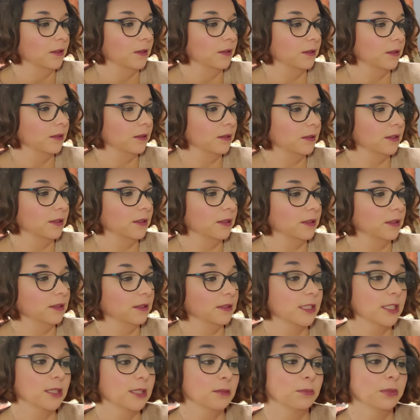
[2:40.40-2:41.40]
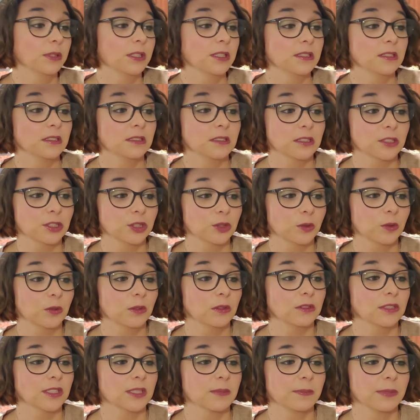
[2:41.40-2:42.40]
Uh, 10 plus essential
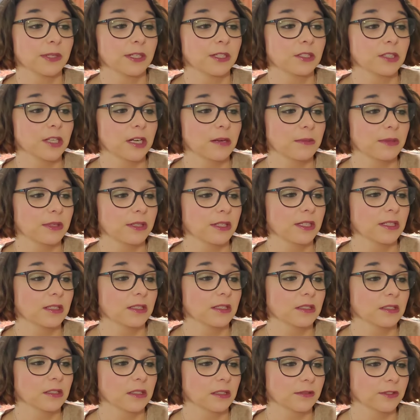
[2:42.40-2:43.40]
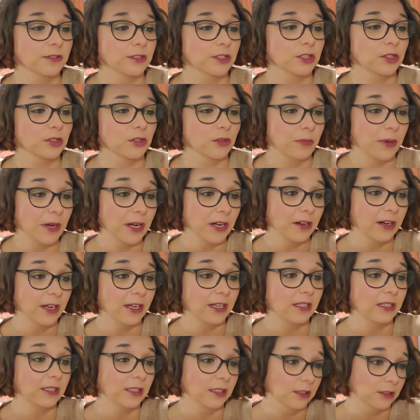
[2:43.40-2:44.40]
oils that penetrate beneath the surface to repair and
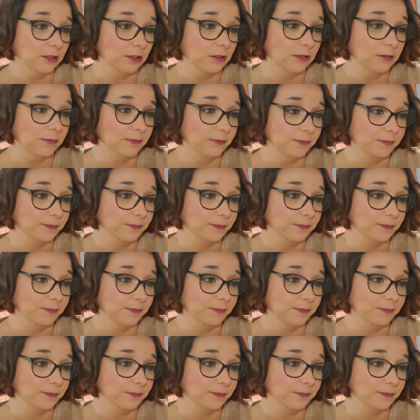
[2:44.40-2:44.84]
heal.